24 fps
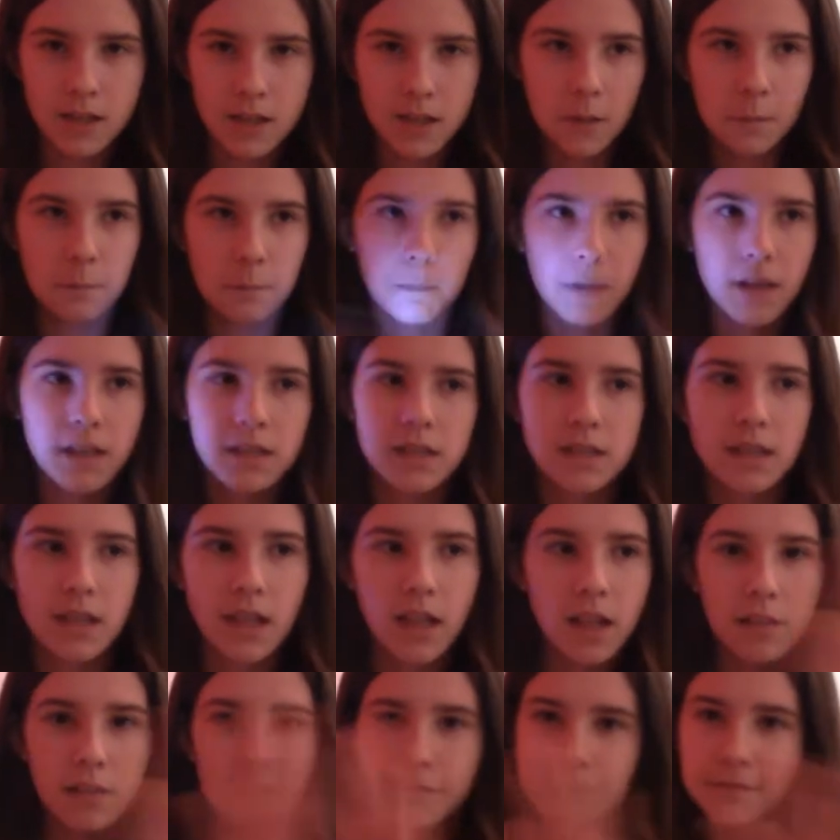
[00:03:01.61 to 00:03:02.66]
to
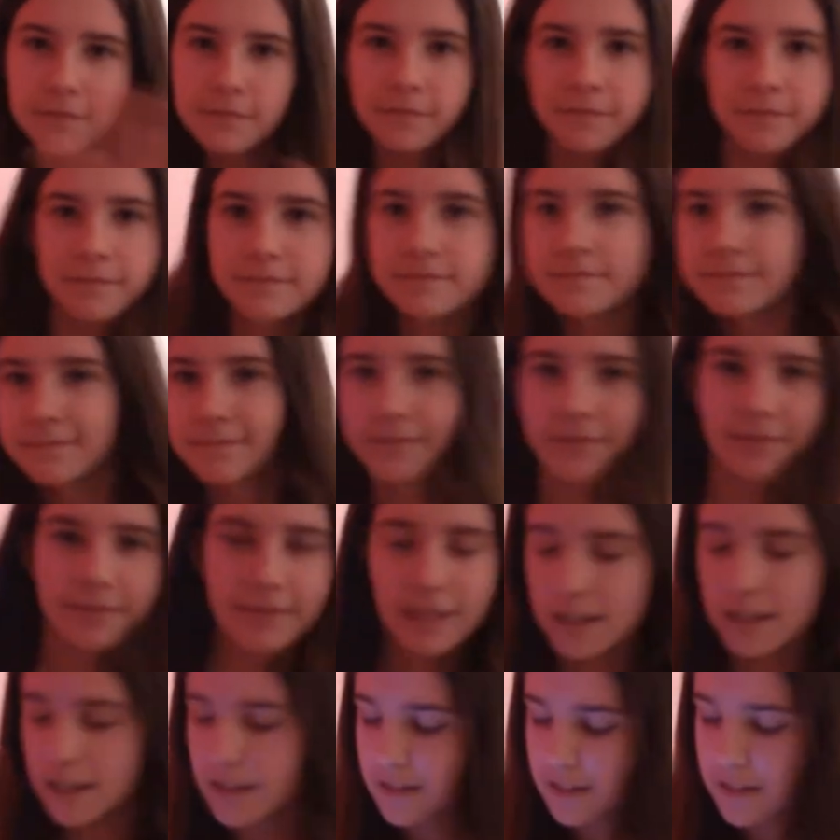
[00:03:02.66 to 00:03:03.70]
myself,
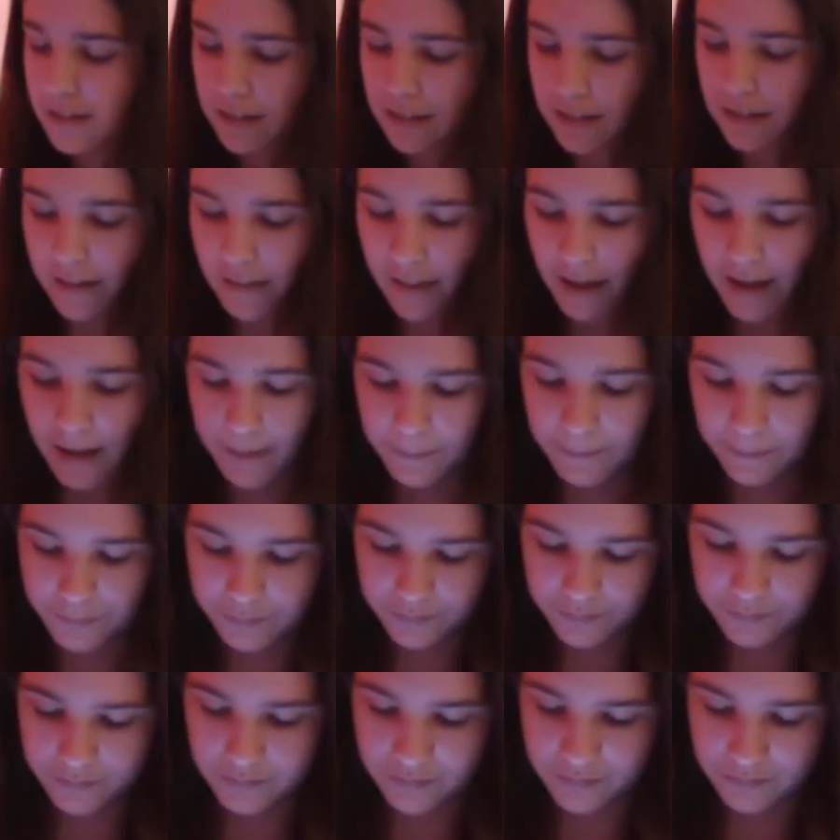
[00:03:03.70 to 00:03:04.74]
something like that.
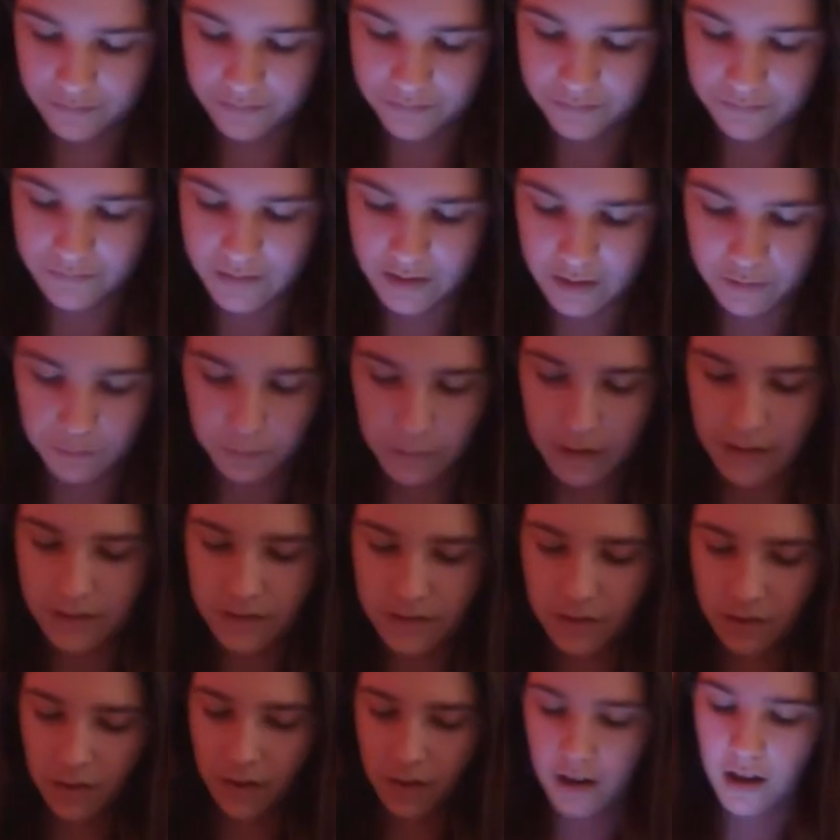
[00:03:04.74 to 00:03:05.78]
It's a weird
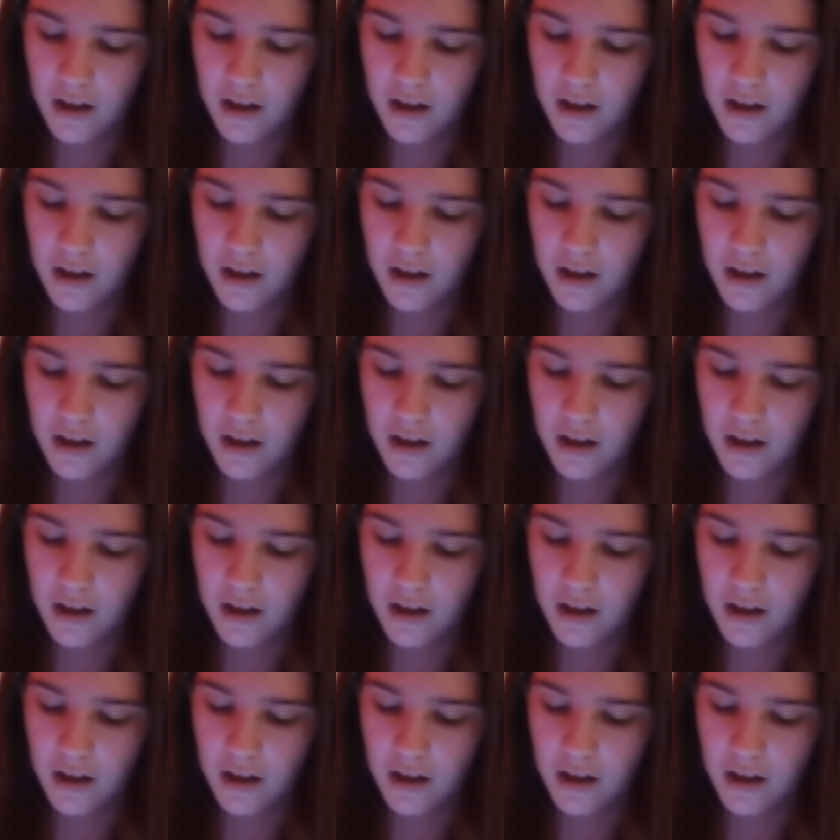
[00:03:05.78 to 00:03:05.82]
song.